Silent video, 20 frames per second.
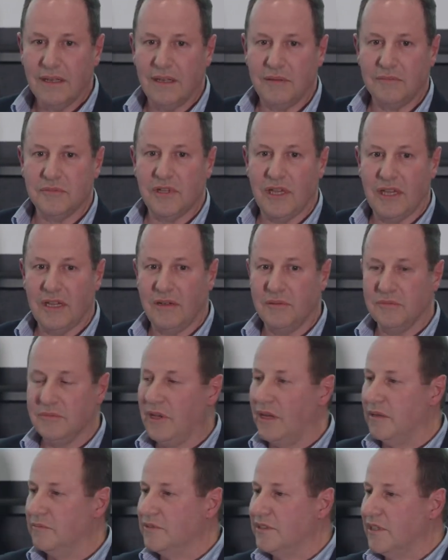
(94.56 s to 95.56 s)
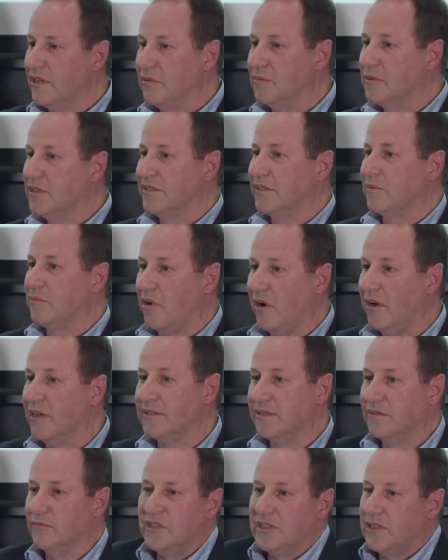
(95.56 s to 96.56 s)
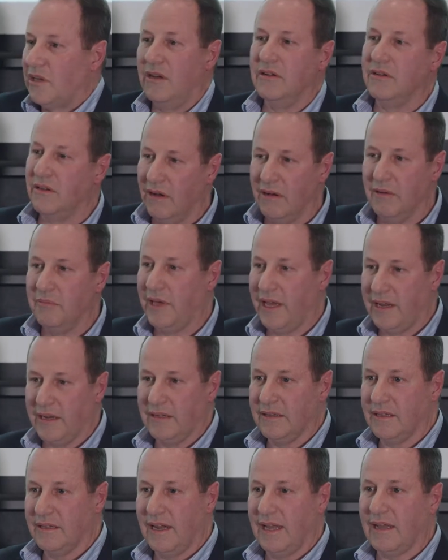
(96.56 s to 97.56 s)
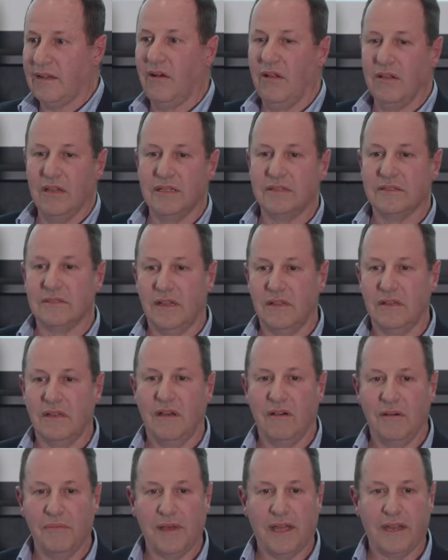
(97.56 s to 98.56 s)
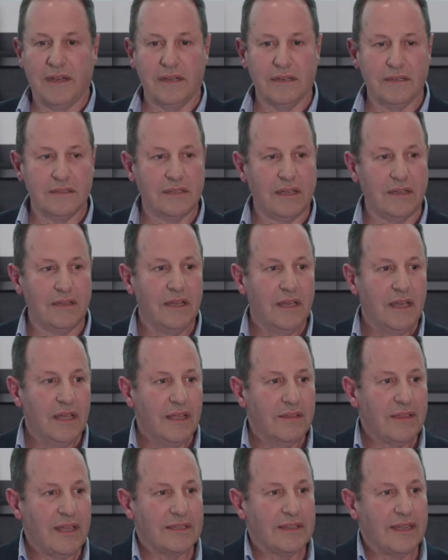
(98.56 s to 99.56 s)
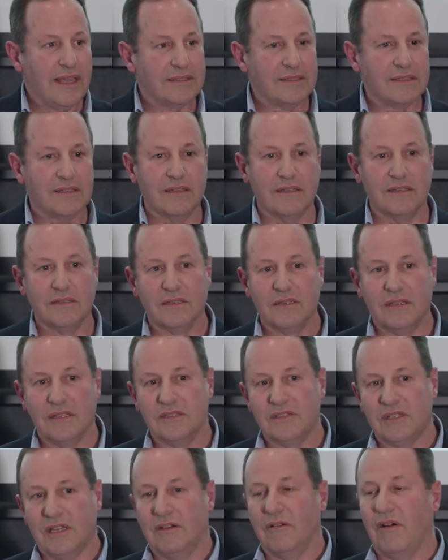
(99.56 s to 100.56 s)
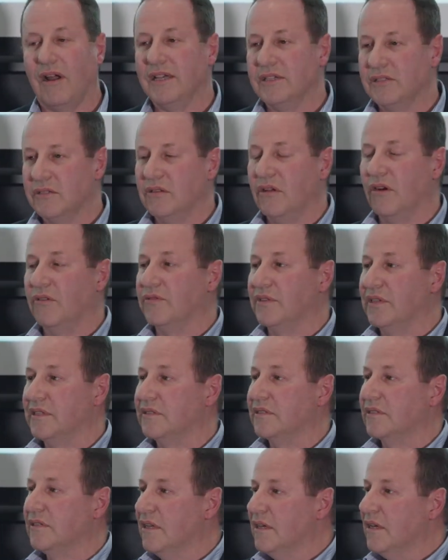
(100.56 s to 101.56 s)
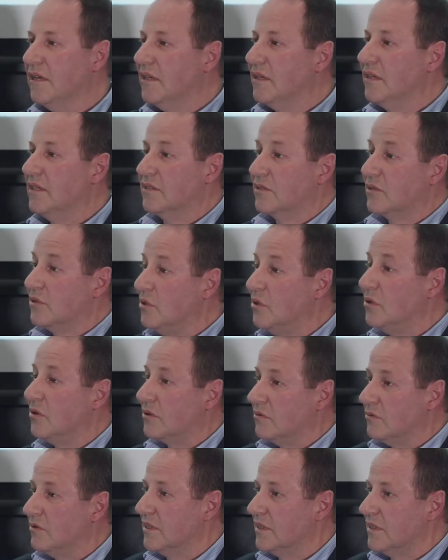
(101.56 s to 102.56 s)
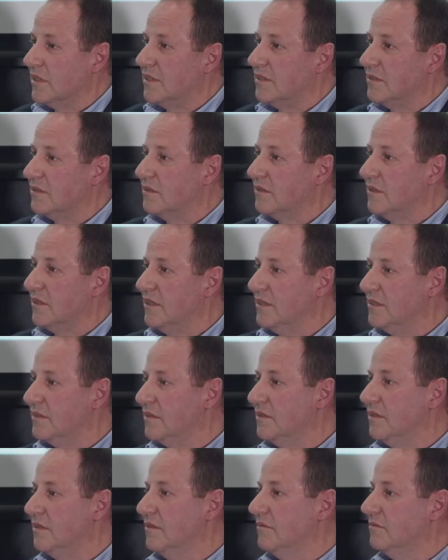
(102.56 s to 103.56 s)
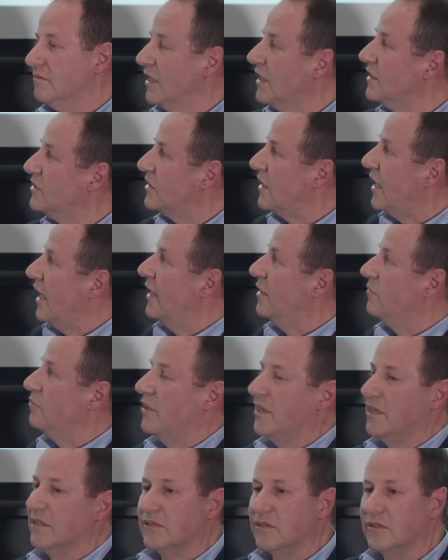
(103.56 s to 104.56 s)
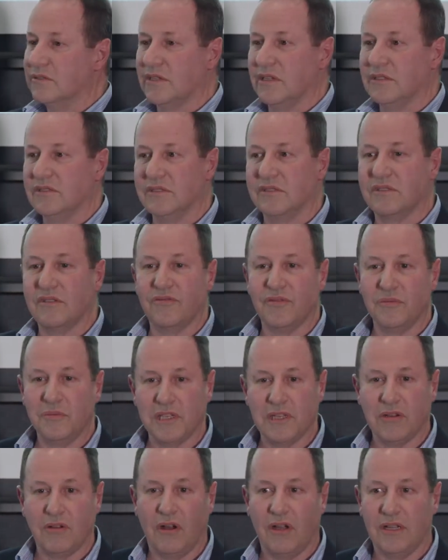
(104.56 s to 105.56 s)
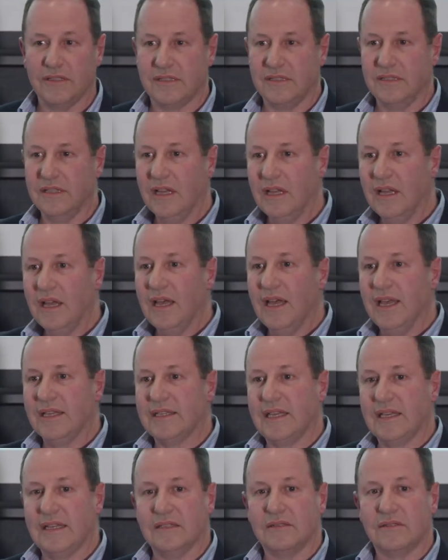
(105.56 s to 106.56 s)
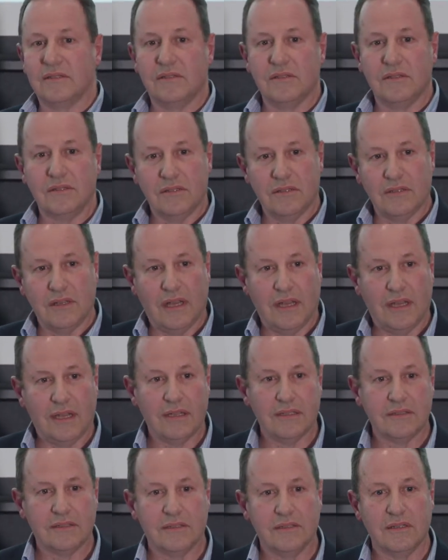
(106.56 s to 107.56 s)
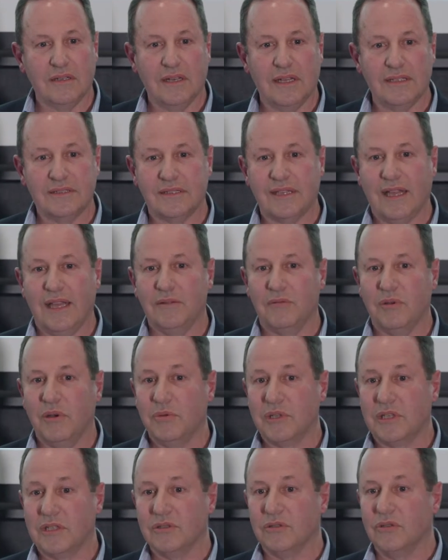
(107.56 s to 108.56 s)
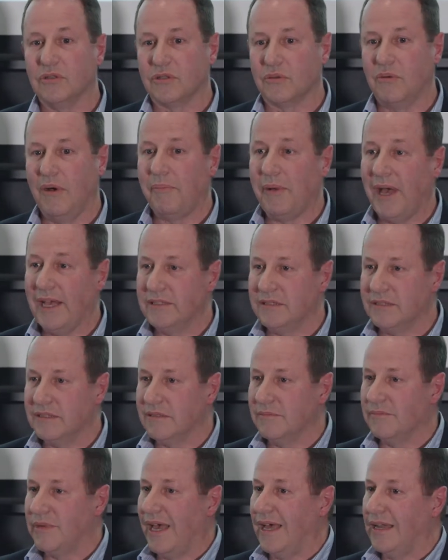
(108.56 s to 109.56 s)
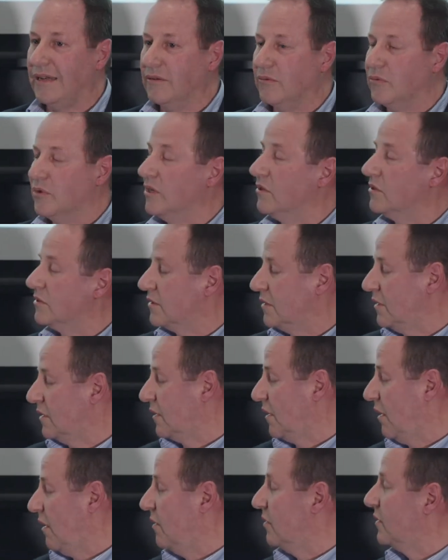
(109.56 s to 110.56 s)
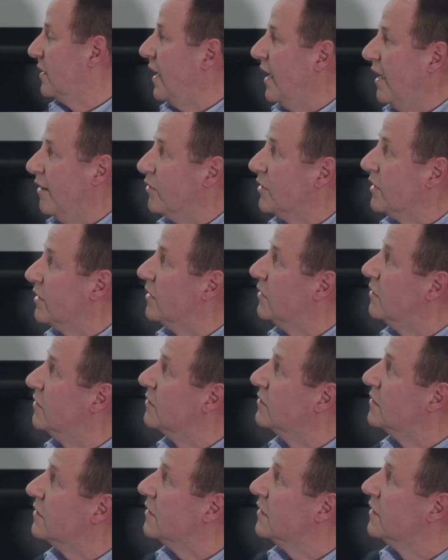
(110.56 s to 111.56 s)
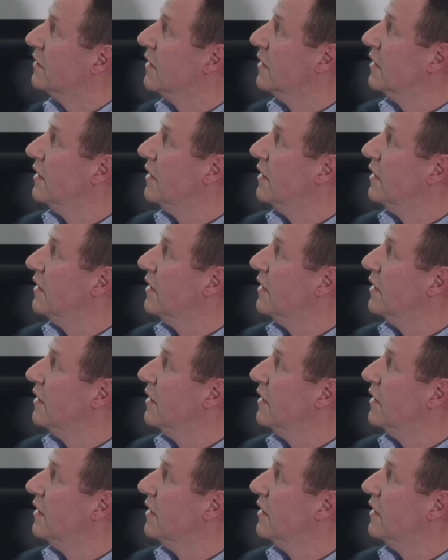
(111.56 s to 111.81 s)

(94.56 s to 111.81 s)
And I'm terribly surprised that we don't know about it, that our colleagues don't know about it. So that's the generation of this talk, really, is to educate, but it's also just to familiarise and get us to a state where we can talk to our patients about it, where it's going to go and how we're going to use it.